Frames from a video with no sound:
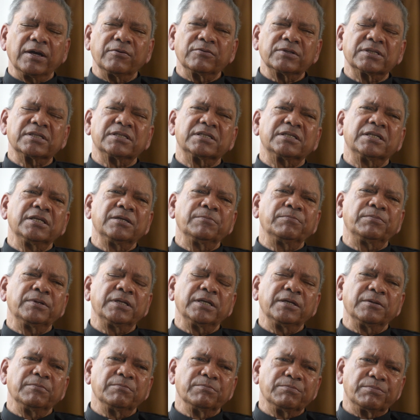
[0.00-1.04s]
was
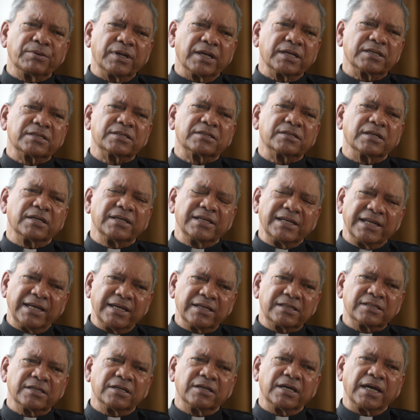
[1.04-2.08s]
deeply impressed
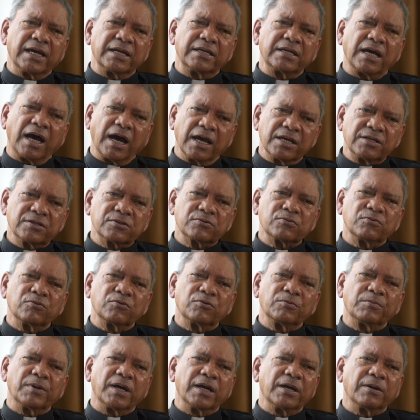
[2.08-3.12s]
later in high
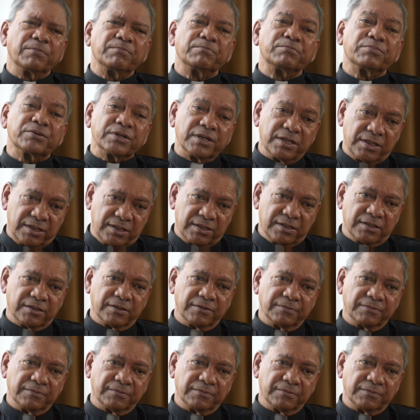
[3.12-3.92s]
school by a priest.